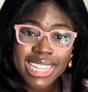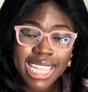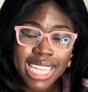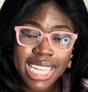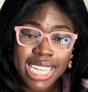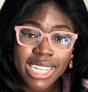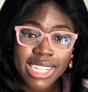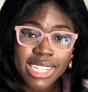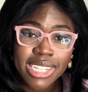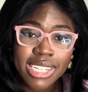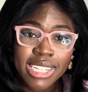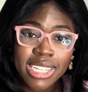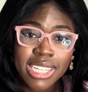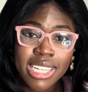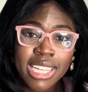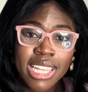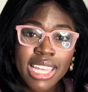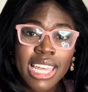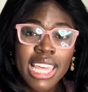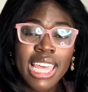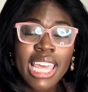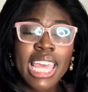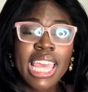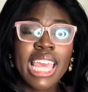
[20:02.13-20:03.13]
there
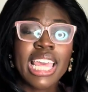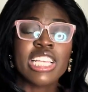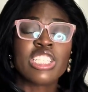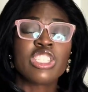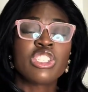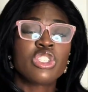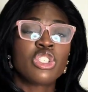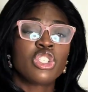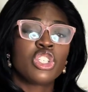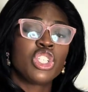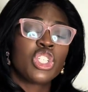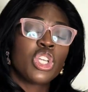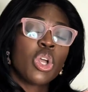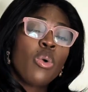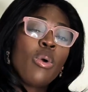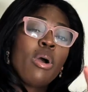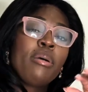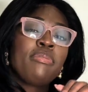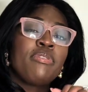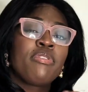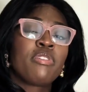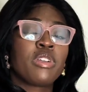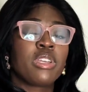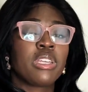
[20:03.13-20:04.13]
is to show
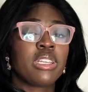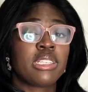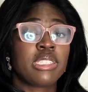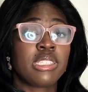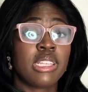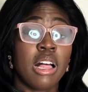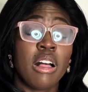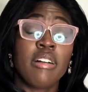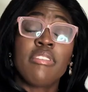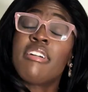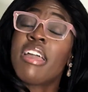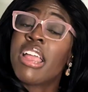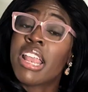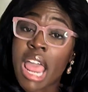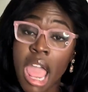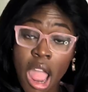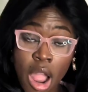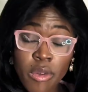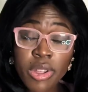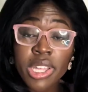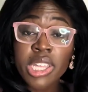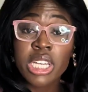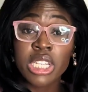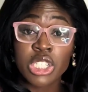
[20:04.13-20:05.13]
up for yourself. And how
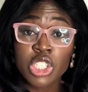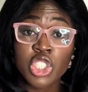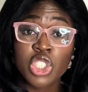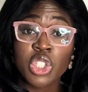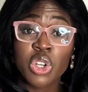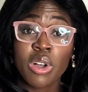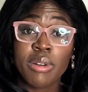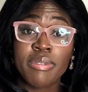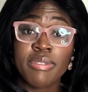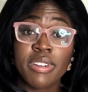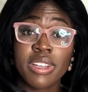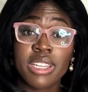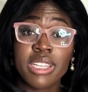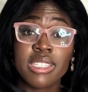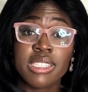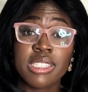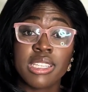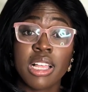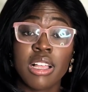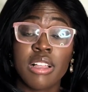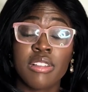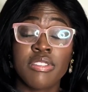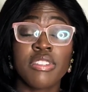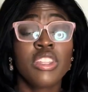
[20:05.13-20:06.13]
are you gonna show up for
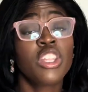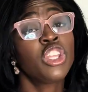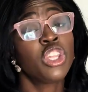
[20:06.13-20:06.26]
yourself?